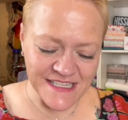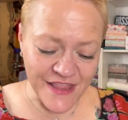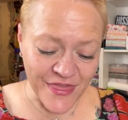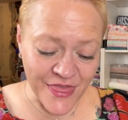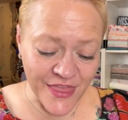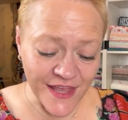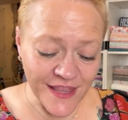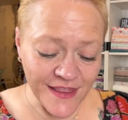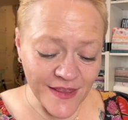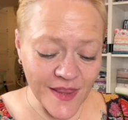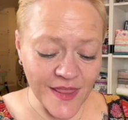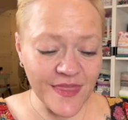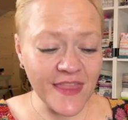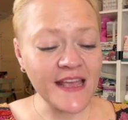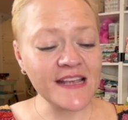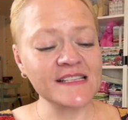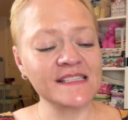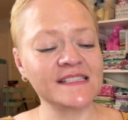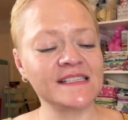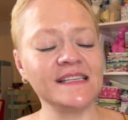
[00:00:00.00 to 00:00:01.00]
then
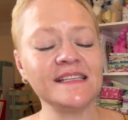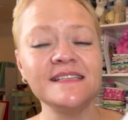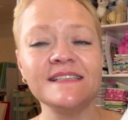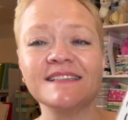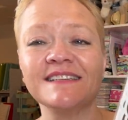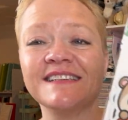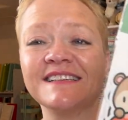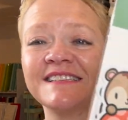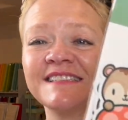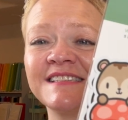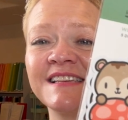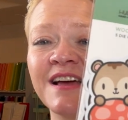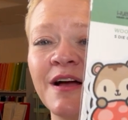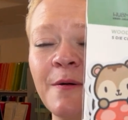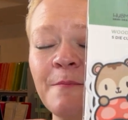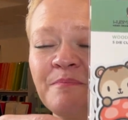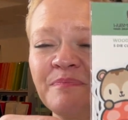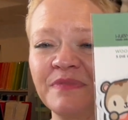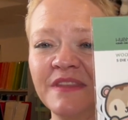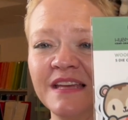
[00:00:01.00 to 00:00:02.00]
they send us
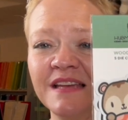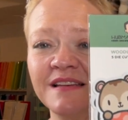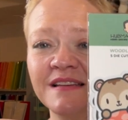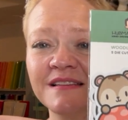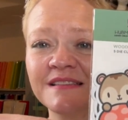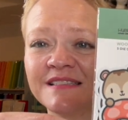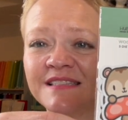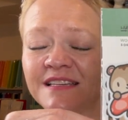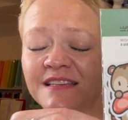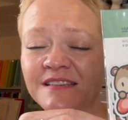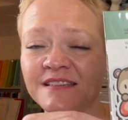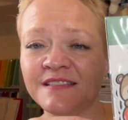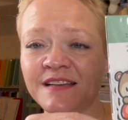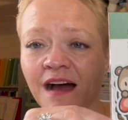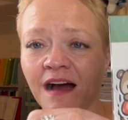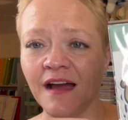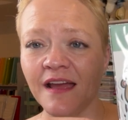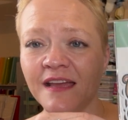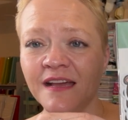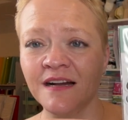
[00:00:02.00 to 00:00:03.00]
these
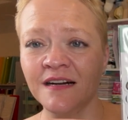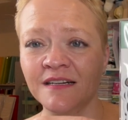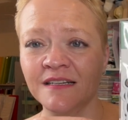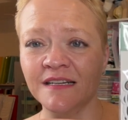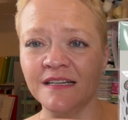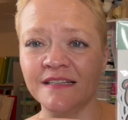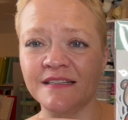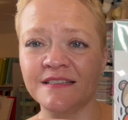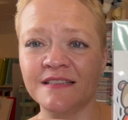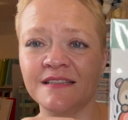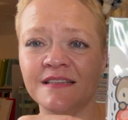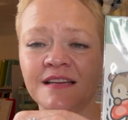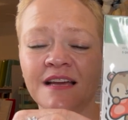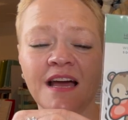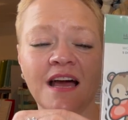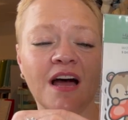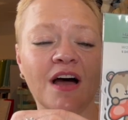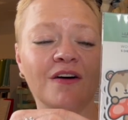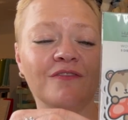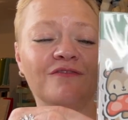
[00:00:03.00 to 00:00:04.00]
die cut,
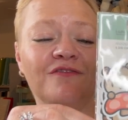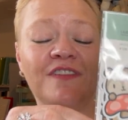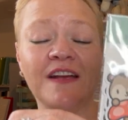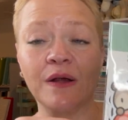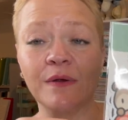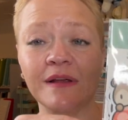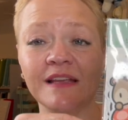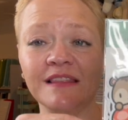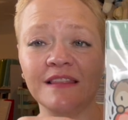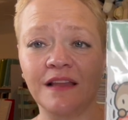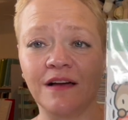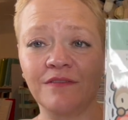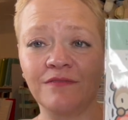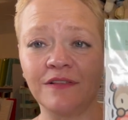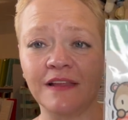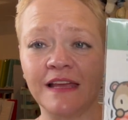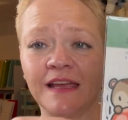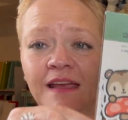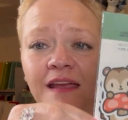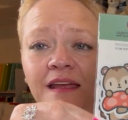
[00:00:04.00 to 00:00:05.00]
very
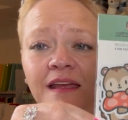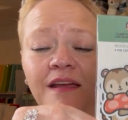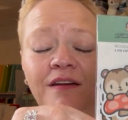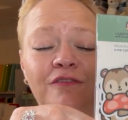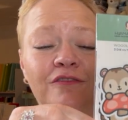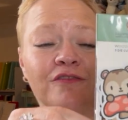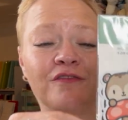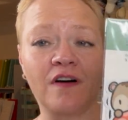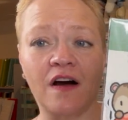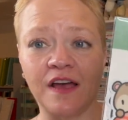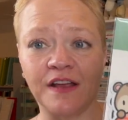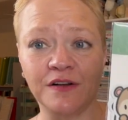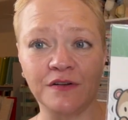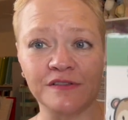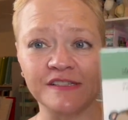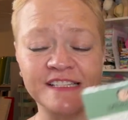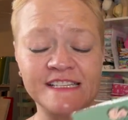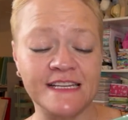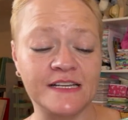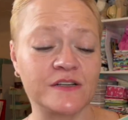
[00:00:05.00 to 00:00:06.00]
lovely vinyl
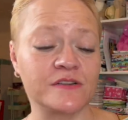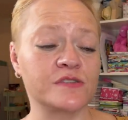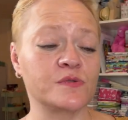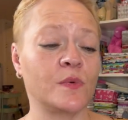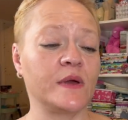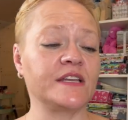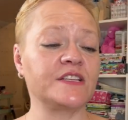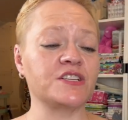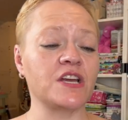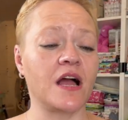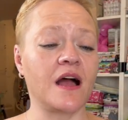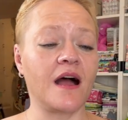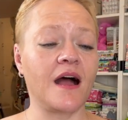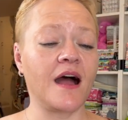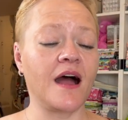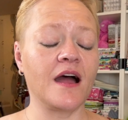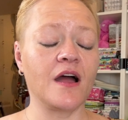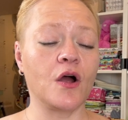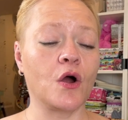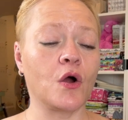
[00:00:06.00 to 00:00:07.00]
stickers, which
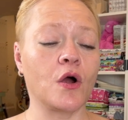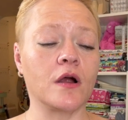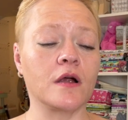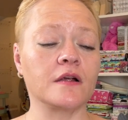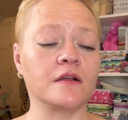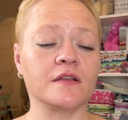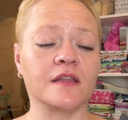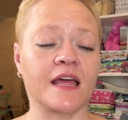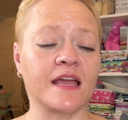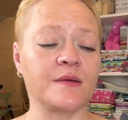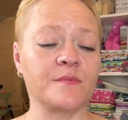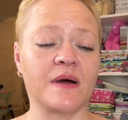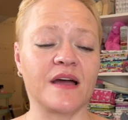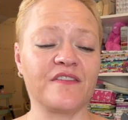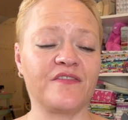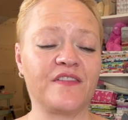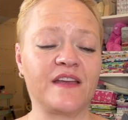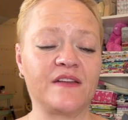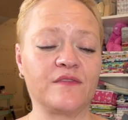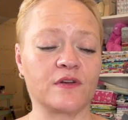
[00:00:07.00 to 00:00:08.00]
are like my
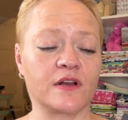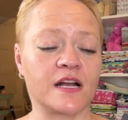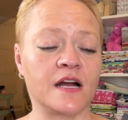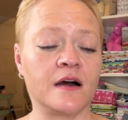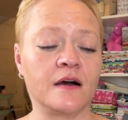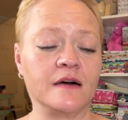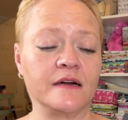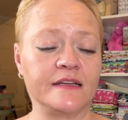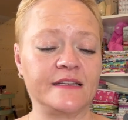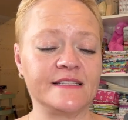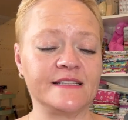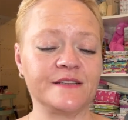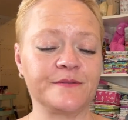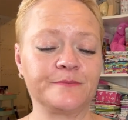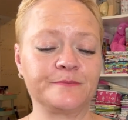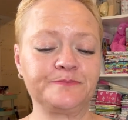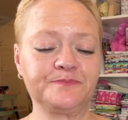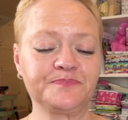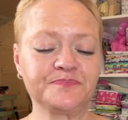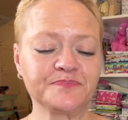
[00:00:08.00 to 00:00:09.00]
favorite kind.
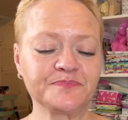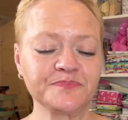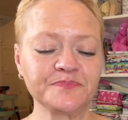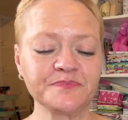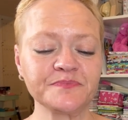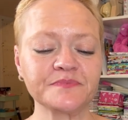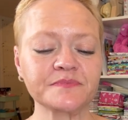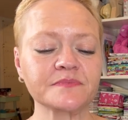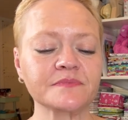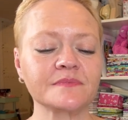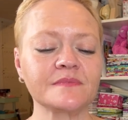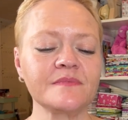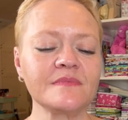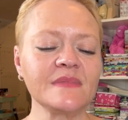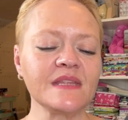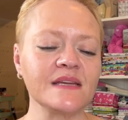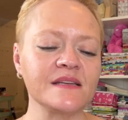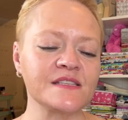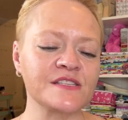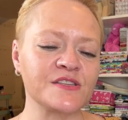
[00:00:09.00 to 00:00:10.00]

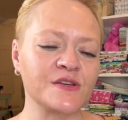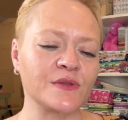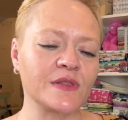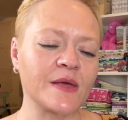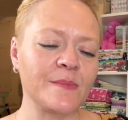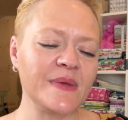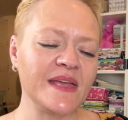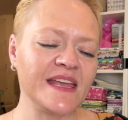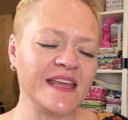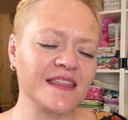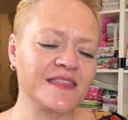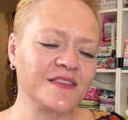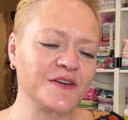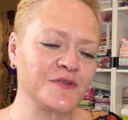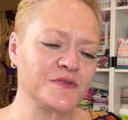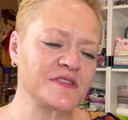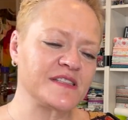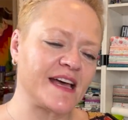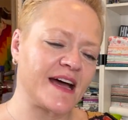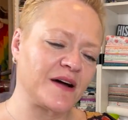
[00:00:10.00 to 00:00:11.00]
So let me get
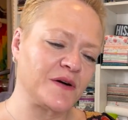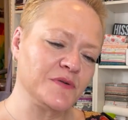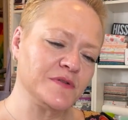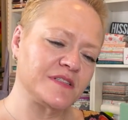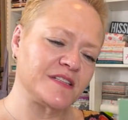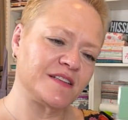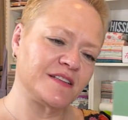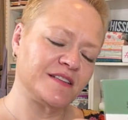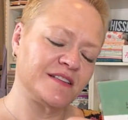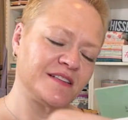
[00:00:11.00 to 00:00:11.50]
those out